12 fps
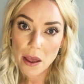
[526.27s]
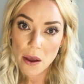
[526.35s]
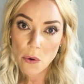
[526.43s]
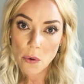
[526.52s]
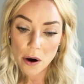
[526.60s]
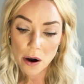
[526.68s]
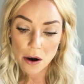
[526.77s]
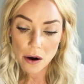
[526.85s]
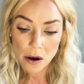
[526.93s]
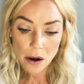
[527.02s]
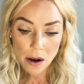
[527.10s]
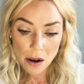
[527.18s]

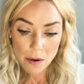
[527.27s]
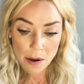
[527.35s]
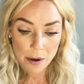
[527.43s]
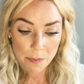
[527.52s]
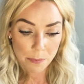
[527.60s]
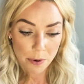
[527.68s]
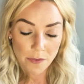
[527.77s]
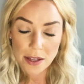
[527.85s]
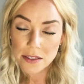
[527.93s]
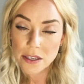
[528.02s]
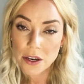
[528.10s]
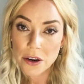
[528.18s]
or it
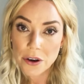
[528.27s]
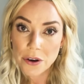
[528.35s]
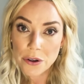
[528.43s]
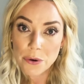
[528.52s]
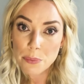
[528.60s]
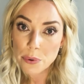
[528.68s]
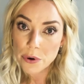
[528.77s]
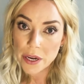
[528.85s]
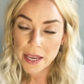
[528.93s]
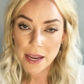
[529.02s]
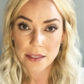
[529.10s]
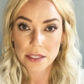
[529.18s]
prevents new
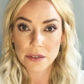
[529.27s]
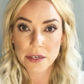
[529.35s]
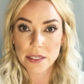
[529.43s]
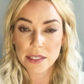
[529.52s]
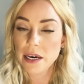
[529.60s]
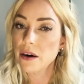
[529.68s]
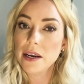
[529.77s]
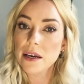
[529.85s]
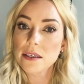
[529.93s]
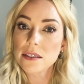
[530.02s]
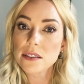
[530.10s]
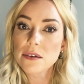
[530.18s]
precancerous
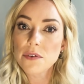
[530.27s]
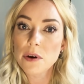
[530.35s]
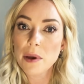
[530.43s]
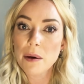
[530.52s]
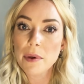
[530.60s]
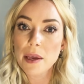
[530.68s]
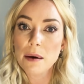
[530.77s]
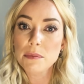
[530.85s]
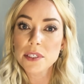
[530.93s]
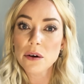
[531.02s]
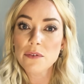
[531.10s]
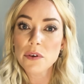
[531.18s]
areas from coming up.
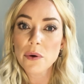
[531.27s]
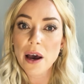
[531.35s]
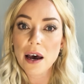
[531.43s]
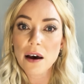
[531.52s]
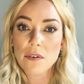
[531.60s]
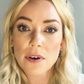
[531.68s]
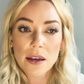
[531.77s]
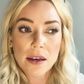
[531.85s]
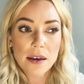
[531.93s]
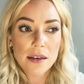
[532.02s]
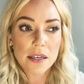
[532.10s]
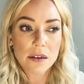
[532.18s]
So if you have,
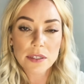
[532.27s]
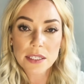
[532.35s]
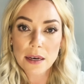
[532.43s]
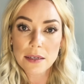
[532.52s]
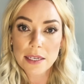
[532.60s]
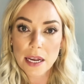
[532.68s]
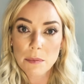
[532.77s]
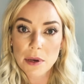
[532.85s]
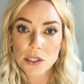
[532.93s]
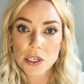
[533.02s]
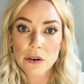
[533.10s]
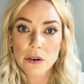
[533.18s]
sun
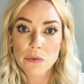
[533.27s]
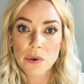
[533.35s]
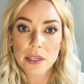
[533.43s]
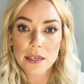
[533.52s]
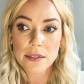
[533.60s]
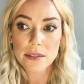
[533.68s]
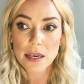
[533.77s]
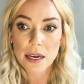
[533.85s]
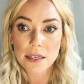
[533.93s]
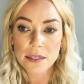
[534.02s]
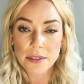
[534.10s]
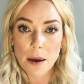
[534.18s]
damage, it really kind
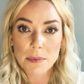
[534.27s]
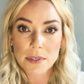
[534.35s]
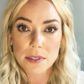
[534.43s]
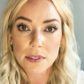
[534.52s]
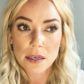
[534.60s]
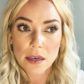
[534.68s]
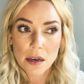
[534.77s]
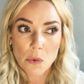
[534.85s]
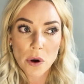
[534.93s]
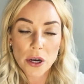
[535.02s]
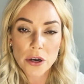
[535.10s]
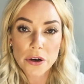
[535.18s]
of stops
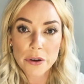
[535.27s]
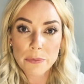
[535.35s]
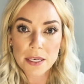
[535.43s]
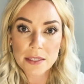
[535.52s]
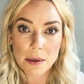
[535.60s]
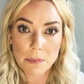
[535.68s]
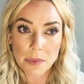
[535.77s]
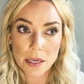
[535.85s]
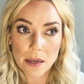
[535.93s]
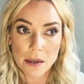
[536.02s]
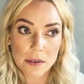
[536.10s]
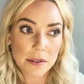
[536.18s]
what could be
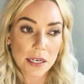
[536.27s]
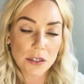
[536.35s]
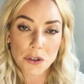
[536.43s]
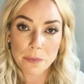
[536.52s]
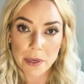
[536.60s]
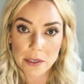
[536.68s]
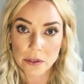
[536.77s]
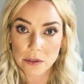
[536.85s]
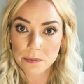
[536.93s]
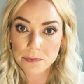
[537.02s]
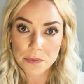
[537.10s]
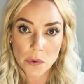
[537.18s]
something
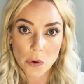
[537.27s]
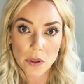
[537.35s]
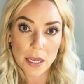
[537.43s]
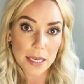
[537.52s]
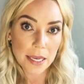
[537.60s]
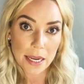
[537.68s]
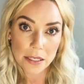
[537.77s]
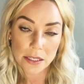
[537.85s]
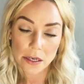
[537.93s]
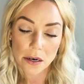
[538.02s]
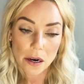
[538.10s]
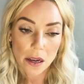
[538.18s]
detrimental like
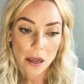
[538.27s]
cancer